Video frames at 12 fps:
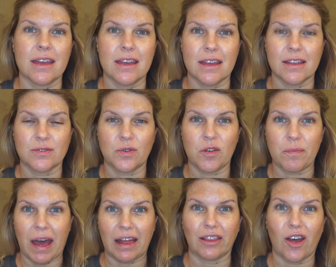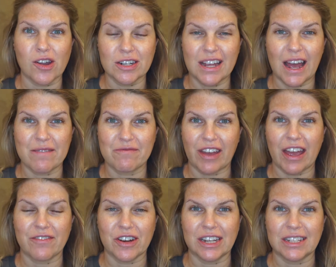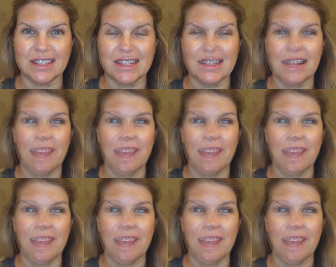is one of my longtime favorites.